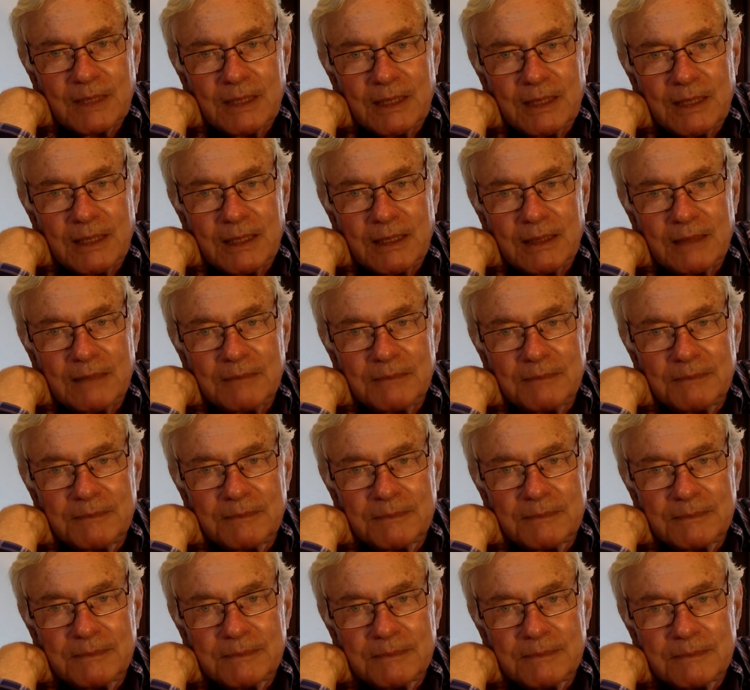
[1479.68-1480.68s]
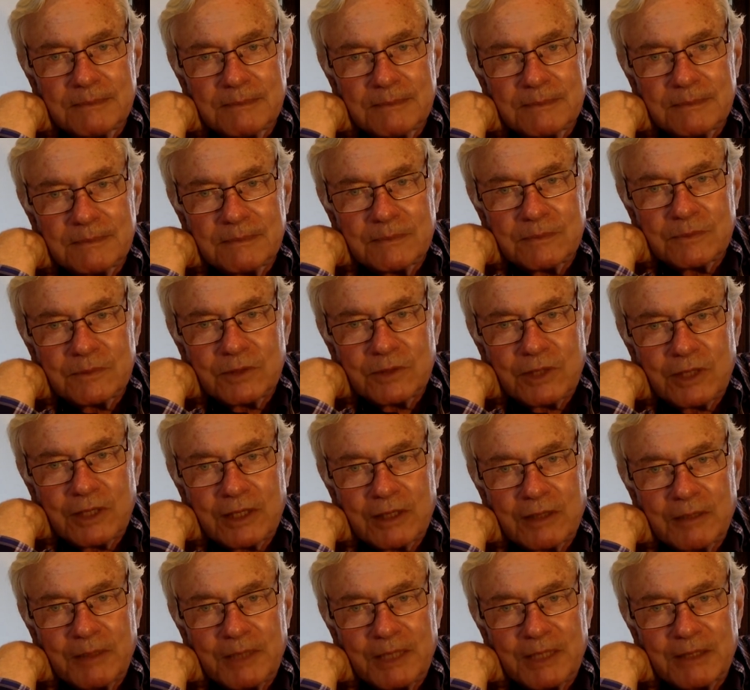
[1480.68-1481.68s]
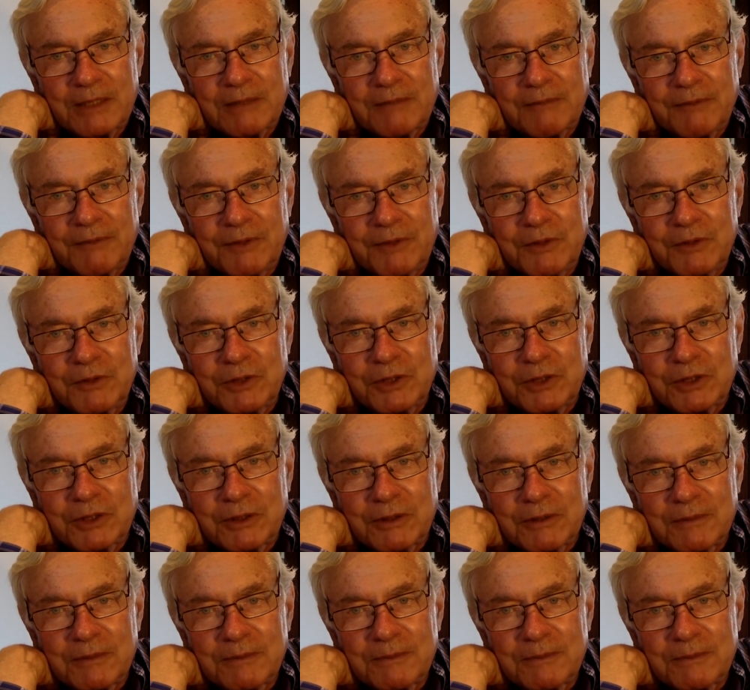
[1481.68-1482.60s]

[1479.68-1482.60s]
um, talk about the future.